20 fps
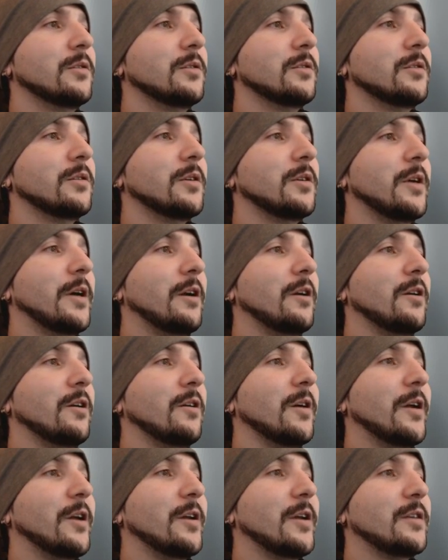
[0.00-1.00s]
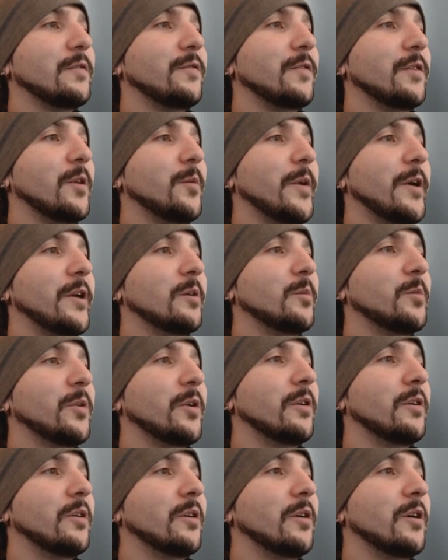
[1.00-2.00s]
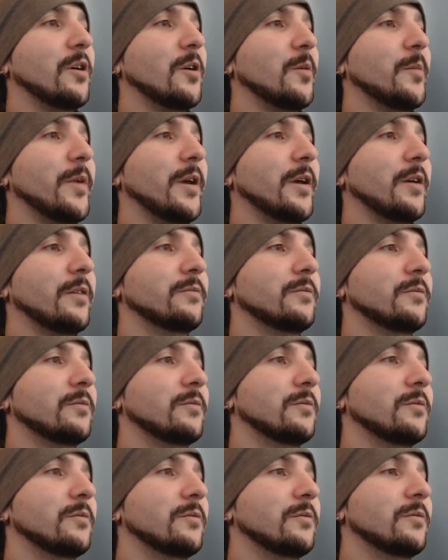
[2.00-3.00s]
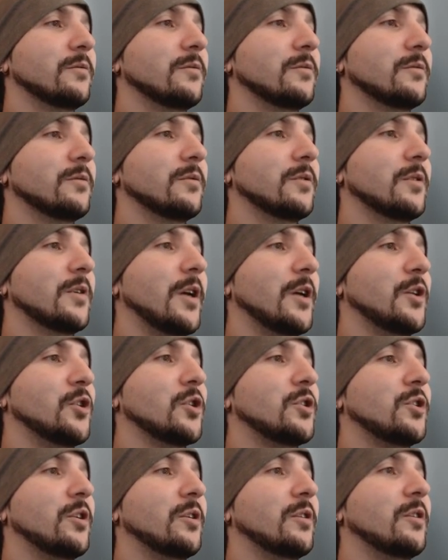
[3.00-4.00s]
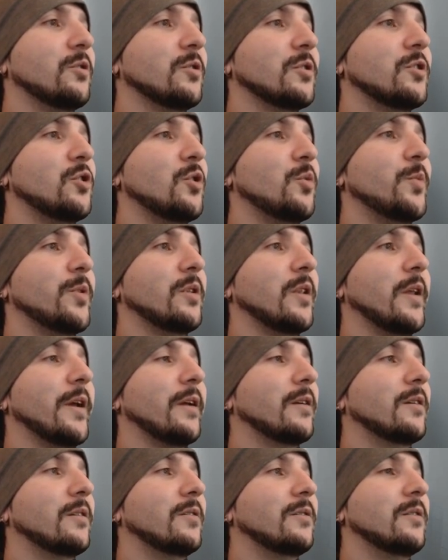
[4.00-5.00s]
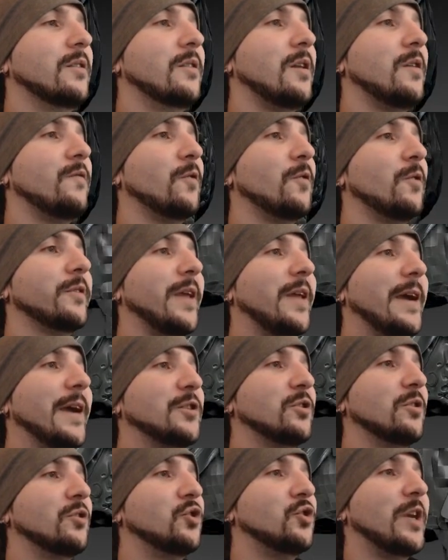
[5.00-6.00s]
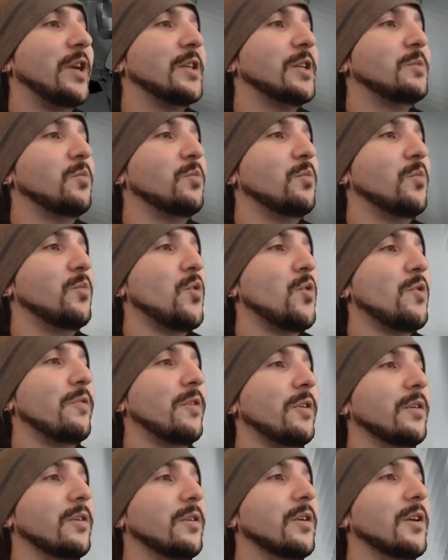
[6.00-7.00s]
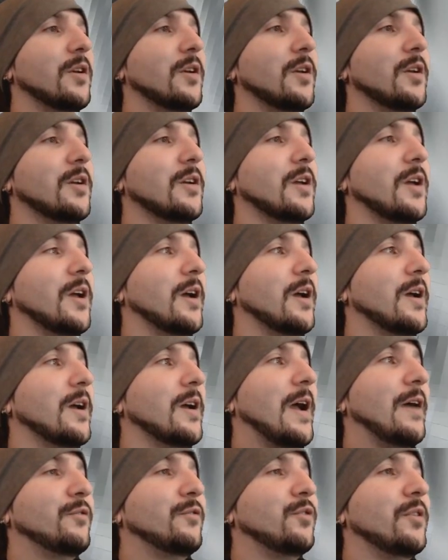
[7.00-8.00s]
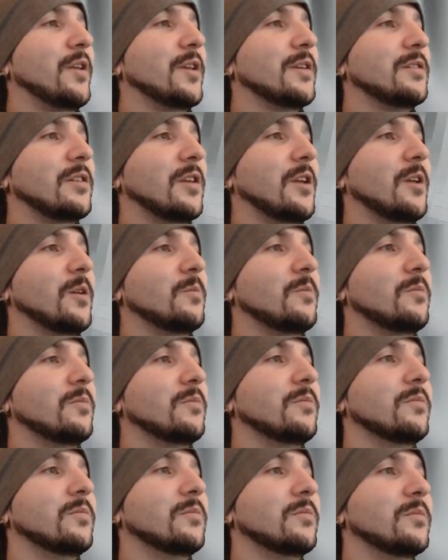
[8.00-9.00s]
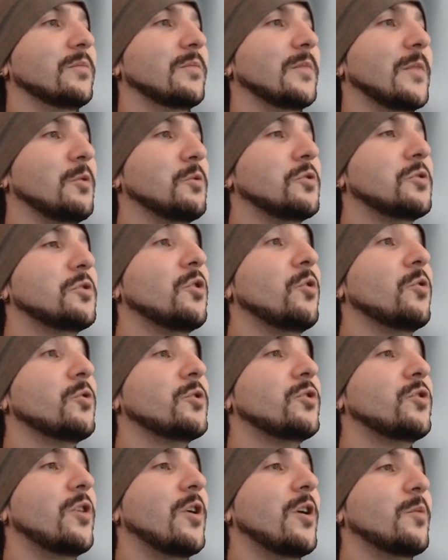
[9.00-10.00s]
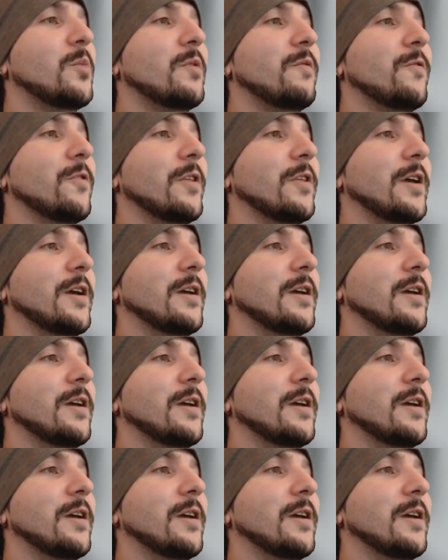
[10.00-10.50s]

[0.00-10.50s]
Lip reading: I don't know how you guys feel about it, but oh man. It just turned into a stupid, like, default action chase movie after the escape. It was so strong before that.